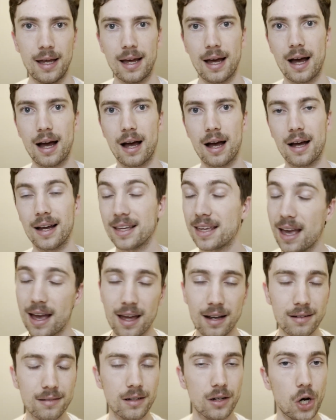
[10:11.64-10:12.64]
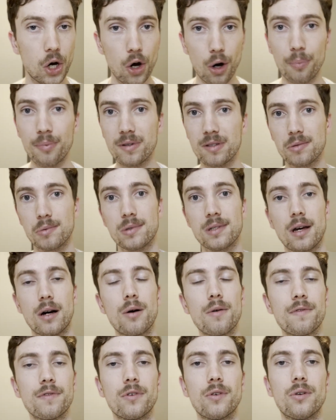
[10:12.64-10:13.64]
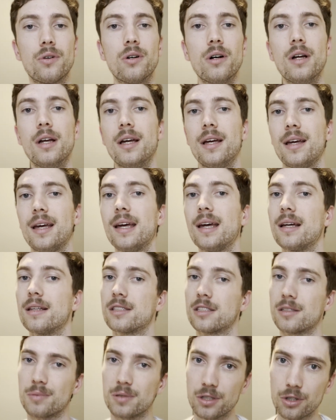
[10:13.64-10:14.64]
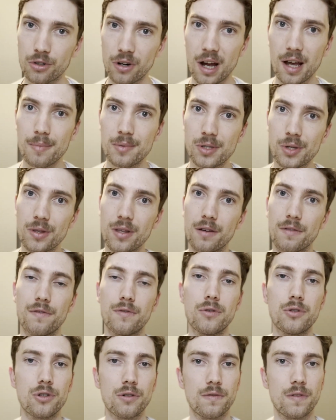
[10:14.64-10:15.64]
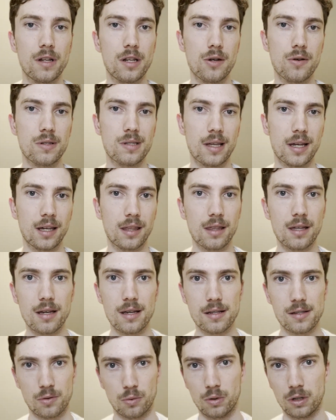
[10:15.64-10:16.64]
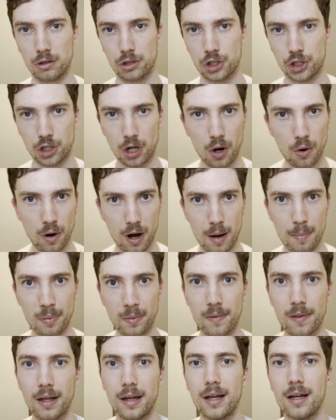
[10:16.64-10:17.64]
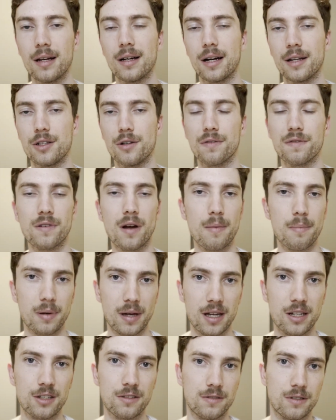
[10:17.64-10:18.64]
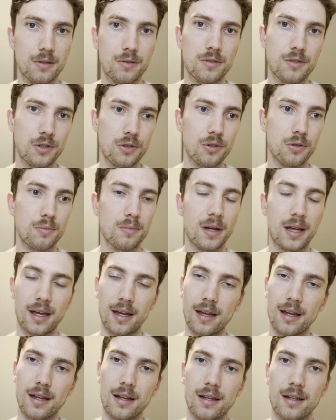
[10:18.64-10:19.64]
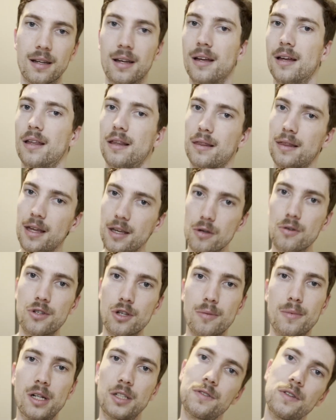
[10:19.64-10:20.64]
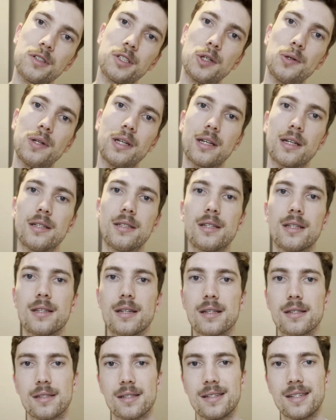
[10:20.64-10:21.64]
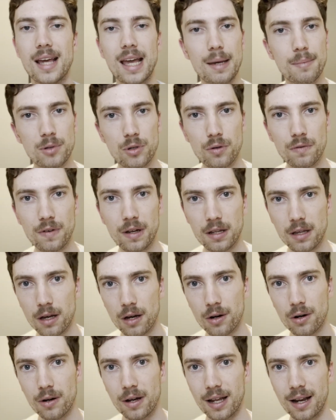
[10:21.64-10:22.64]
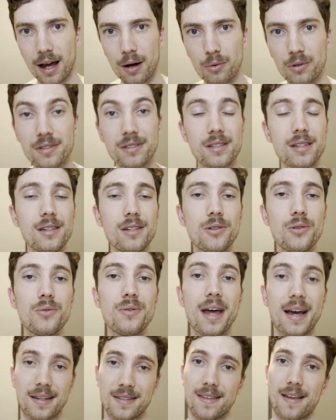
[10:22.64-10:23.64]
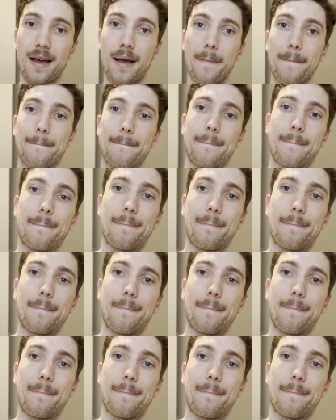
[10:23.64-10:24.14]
uh, again, hope this was helpful and subscribe so that future videos like this will show up on your front page of YouTube. And thank you so much for tuning into this debut video and I will see you next time.